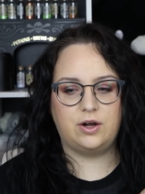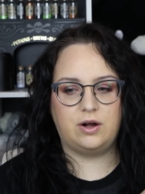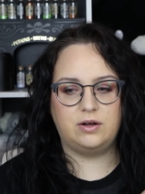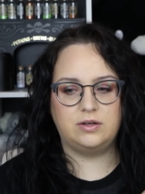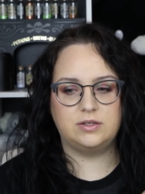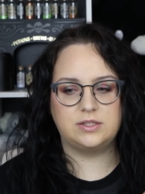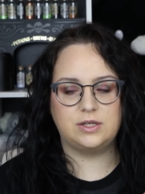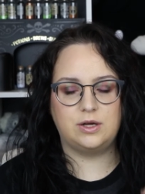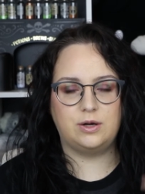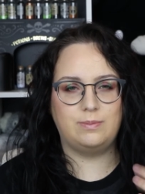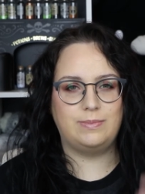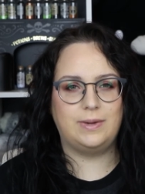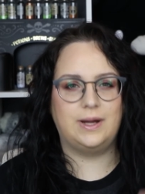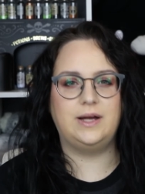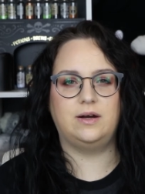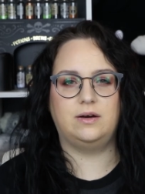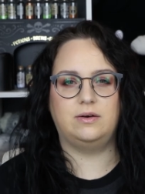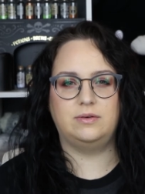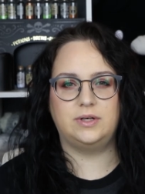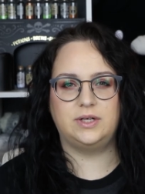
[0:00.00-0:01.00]
also
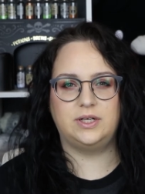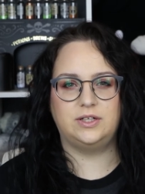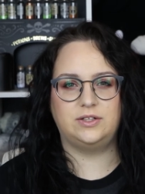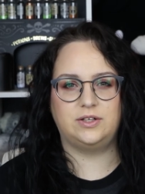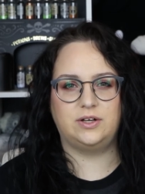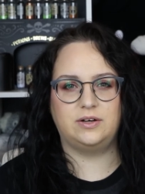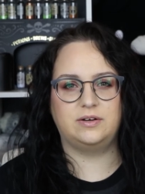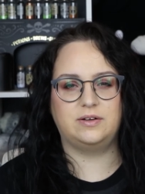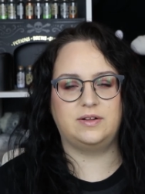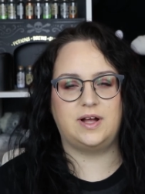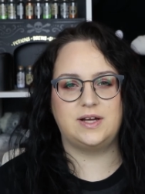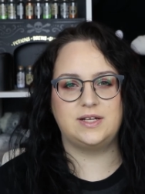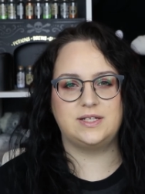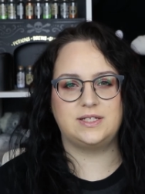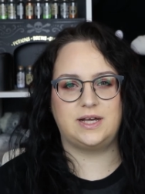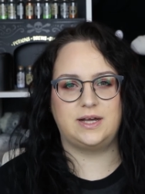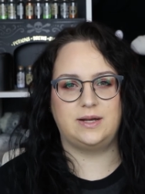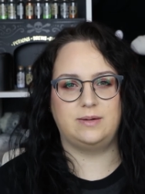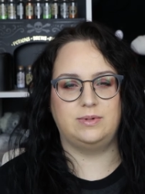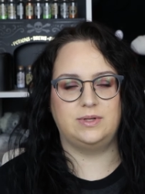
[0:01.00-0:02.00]
my own
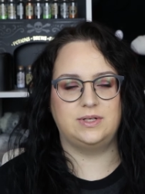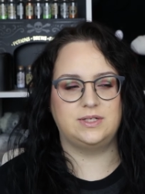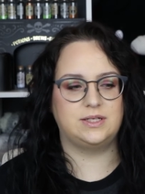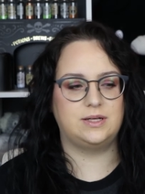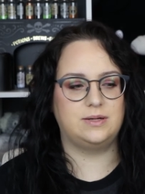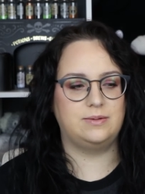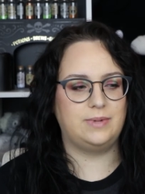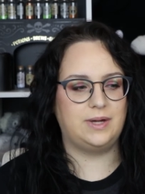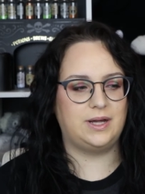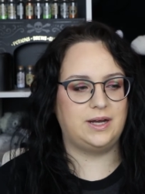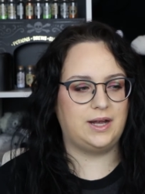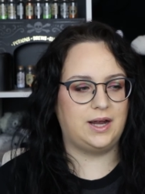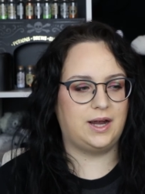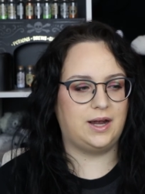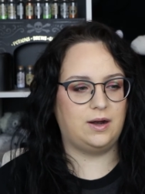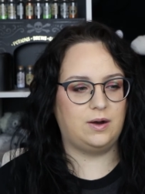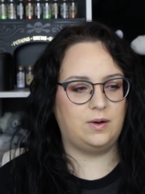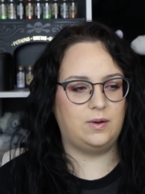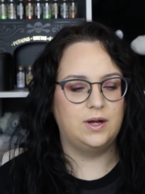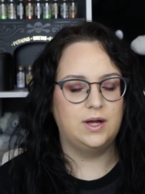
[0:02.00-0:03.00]
internalized ableism and
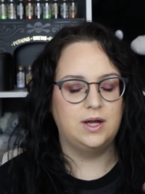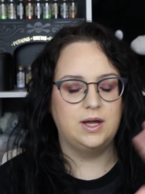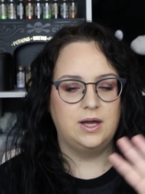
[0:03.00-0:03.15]
how